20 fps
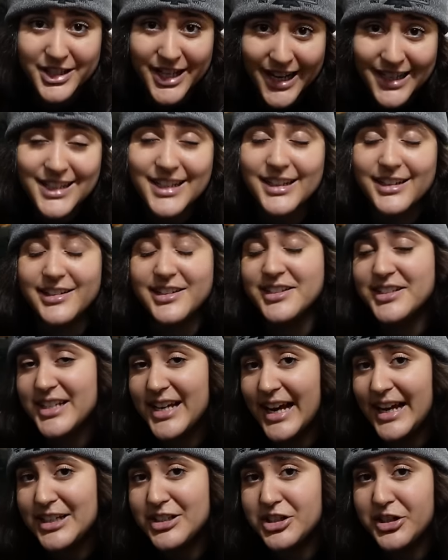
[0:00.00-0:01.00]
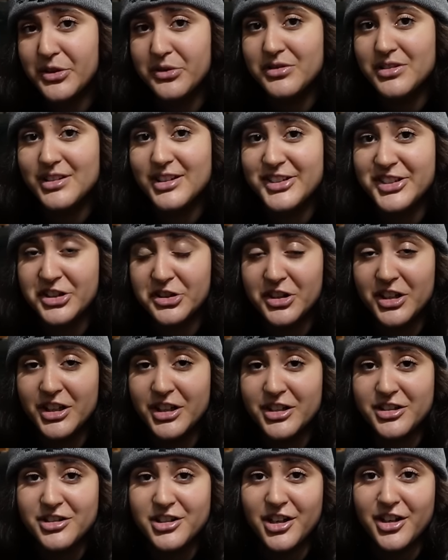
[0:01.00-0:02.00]
technically inside, so diesel
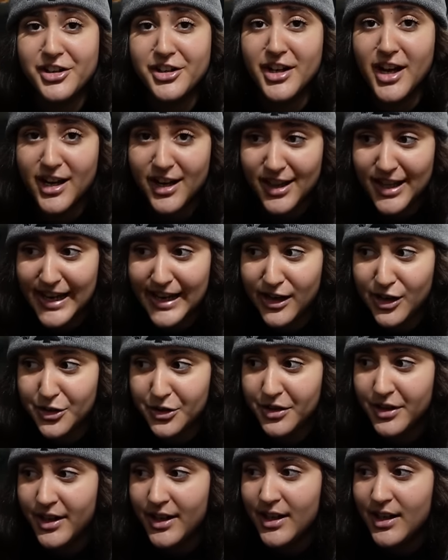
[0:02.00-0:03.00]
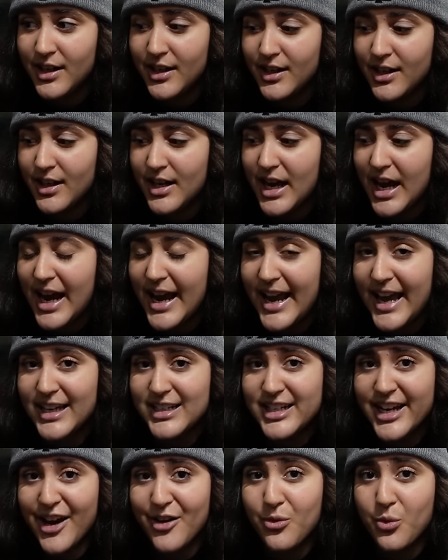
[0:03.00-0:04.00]
heaters are not allowed. I
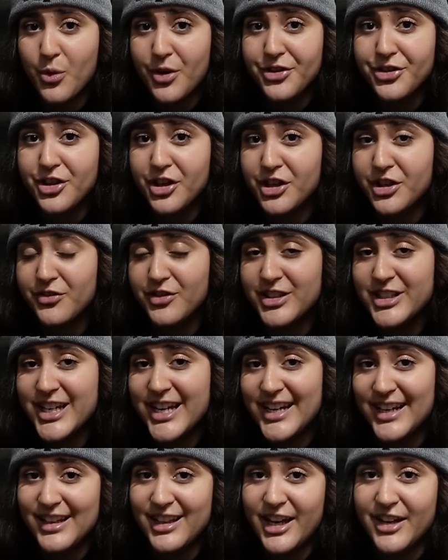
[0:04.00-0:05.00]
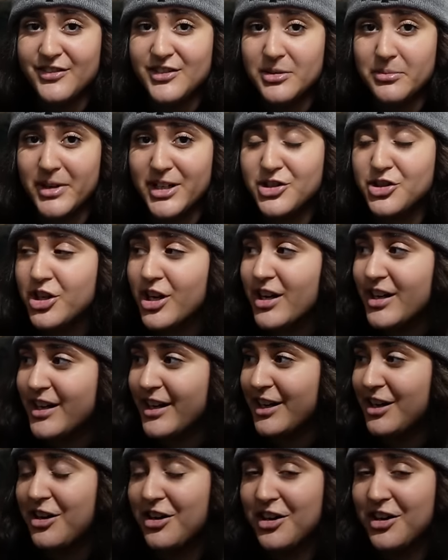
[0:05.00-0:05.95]
had to have 1/3 of a tank left in my truck. I